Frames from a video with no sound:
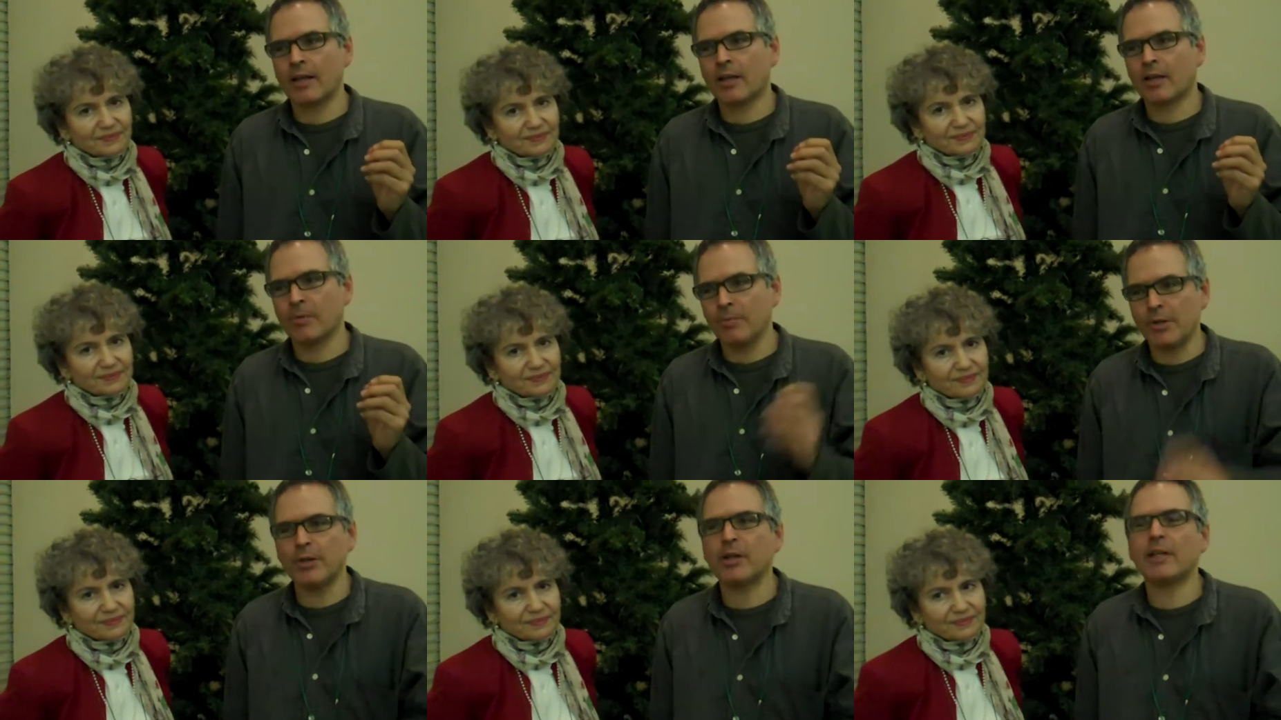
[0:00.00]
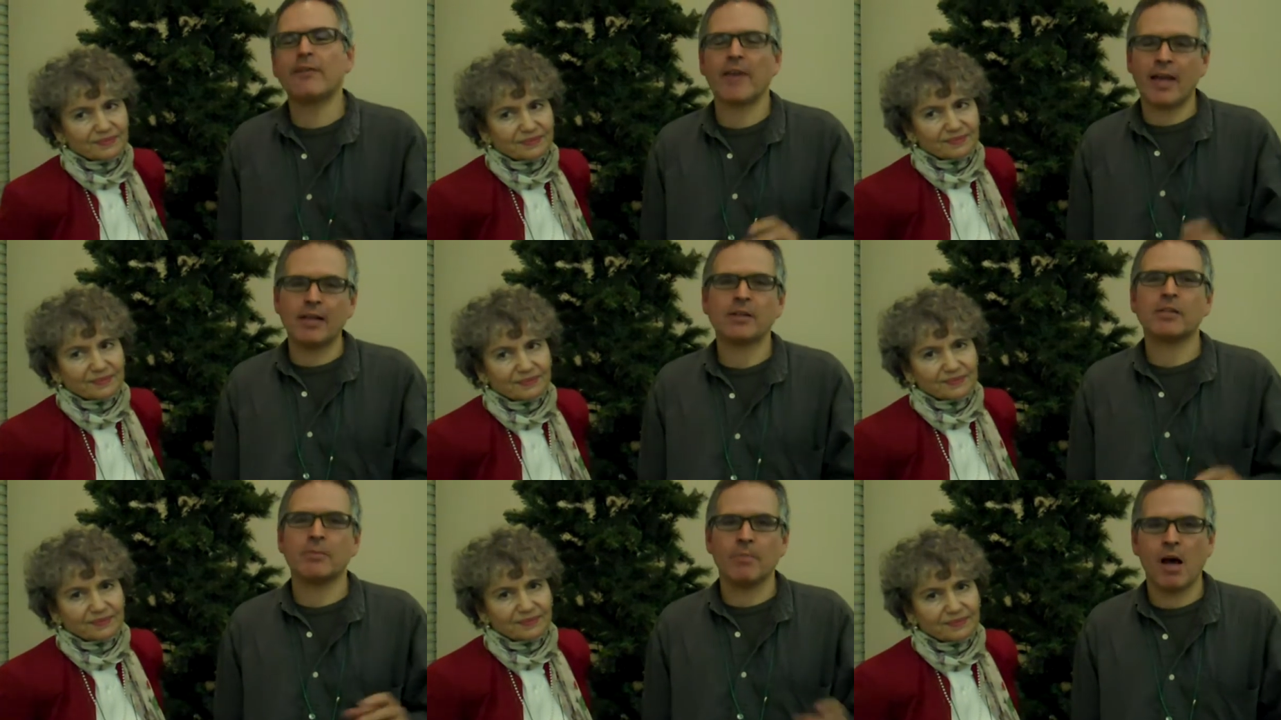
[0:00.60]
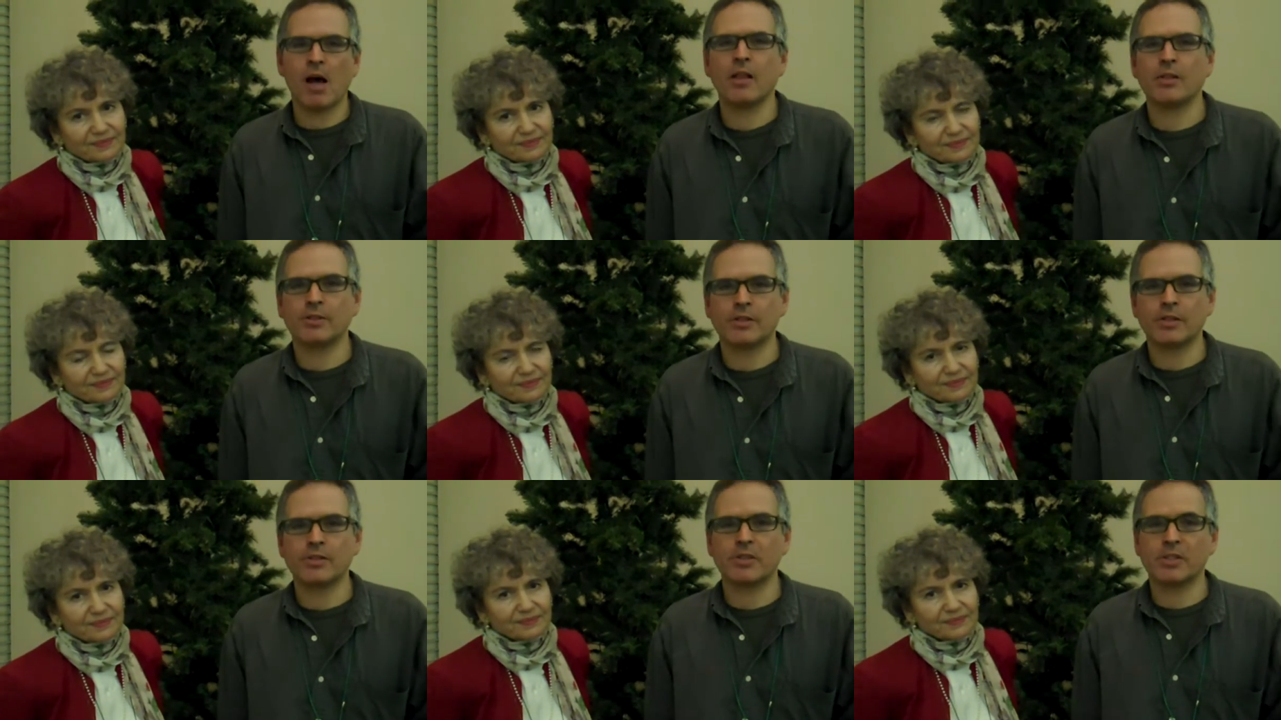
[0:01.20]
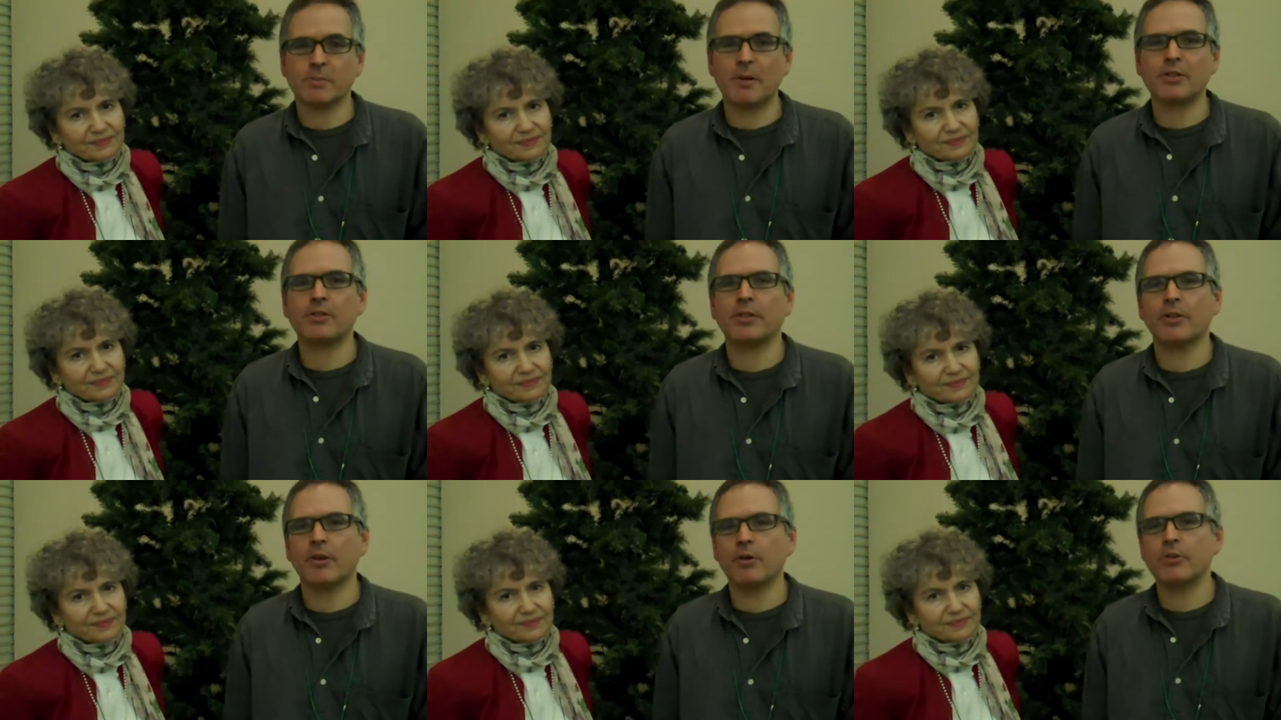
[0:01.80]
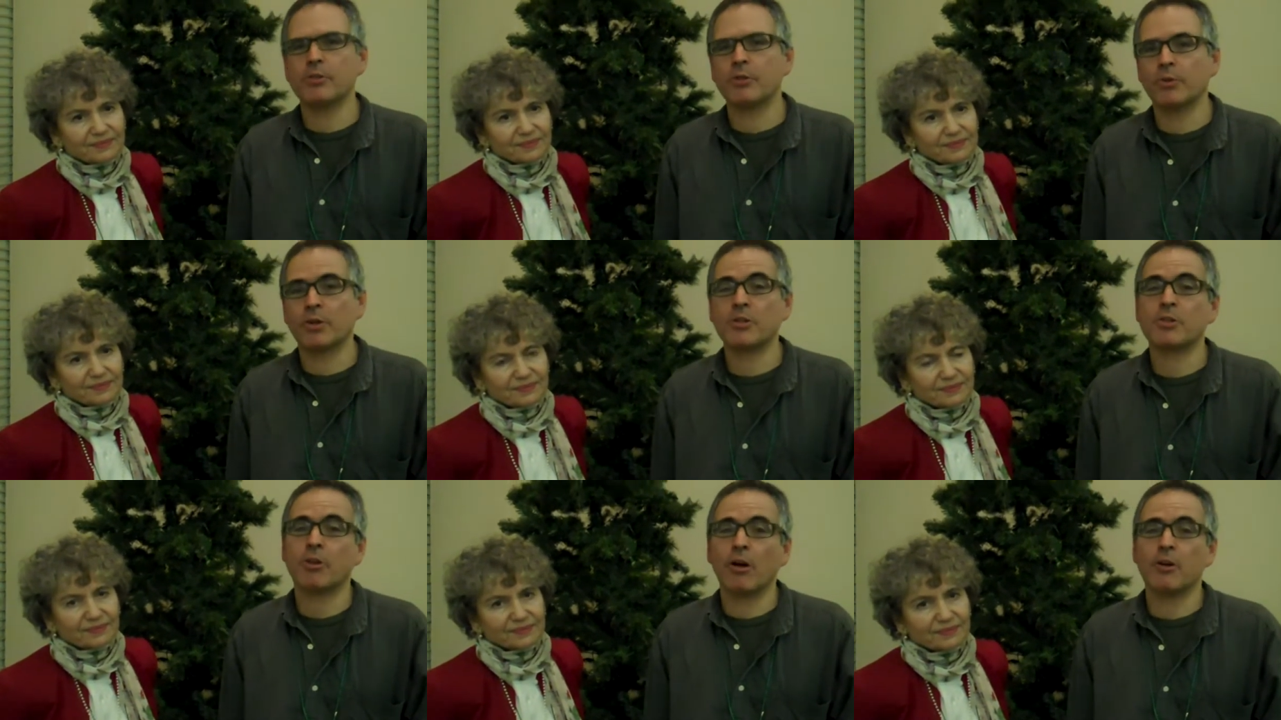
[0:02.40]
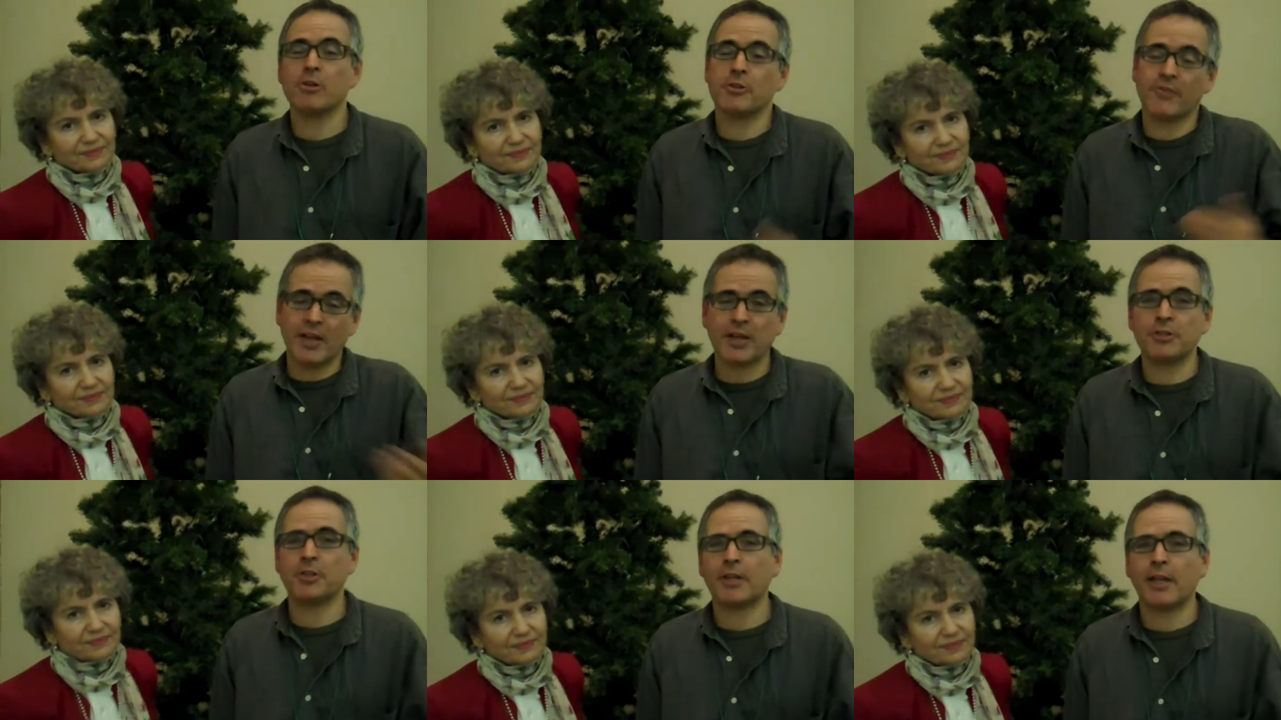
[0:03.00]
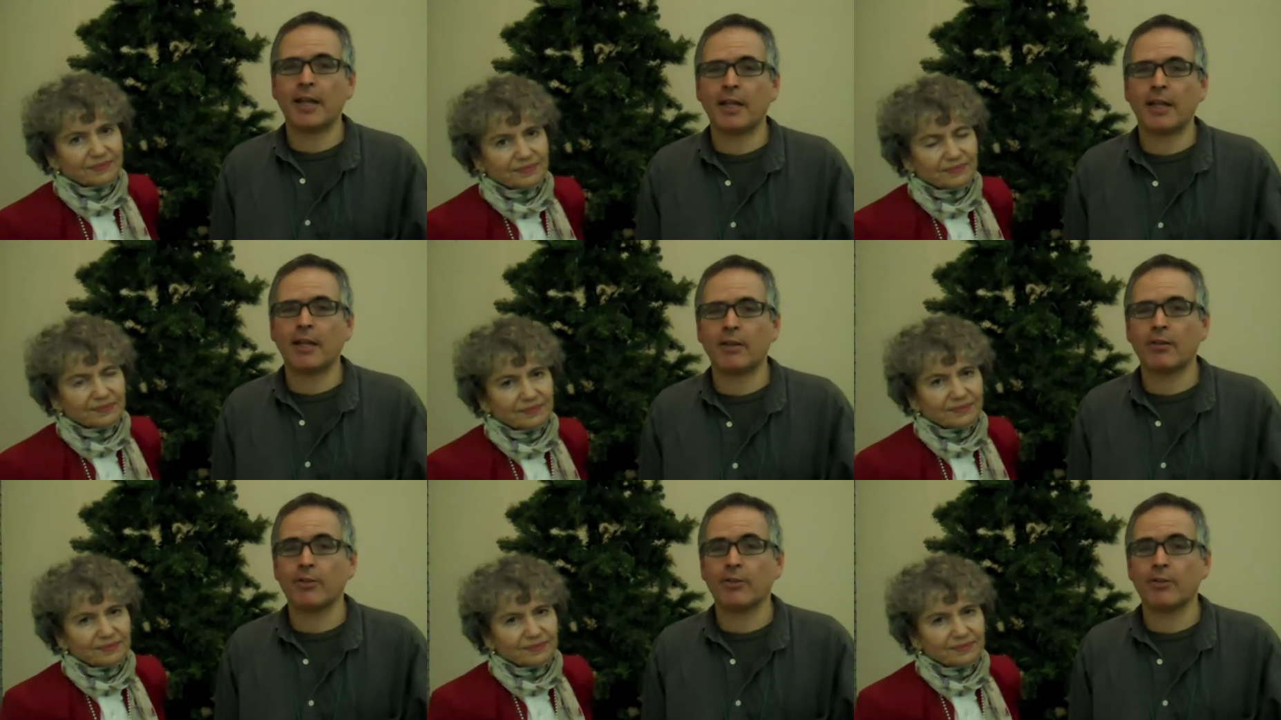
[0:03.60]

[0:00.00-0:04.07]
Speaker 1: community of entomologists, especially those who are in charge of educating